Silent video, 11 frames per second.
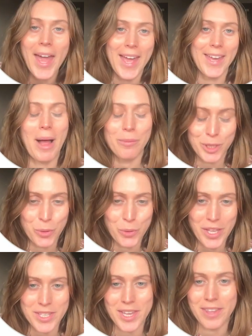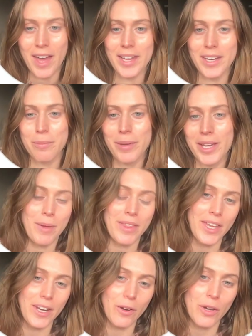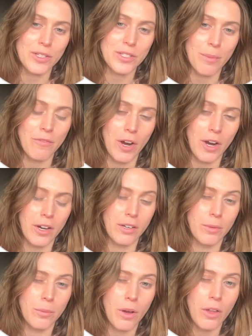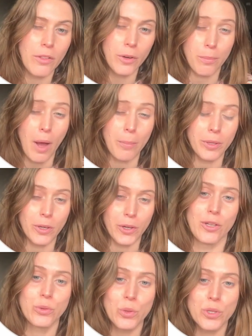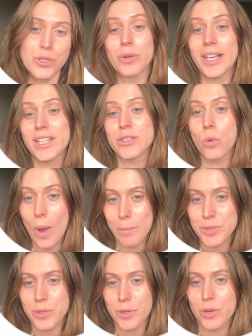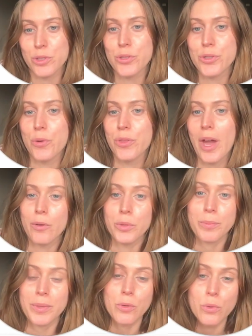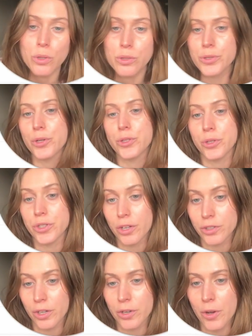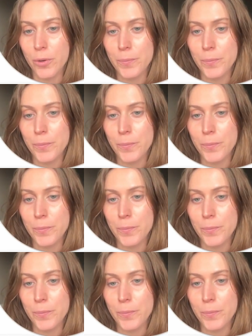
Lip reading: And I'll be showcasing that in a bit. And then some of our other popular tools relate to web search. So that would be Google search or DuckDuckGo.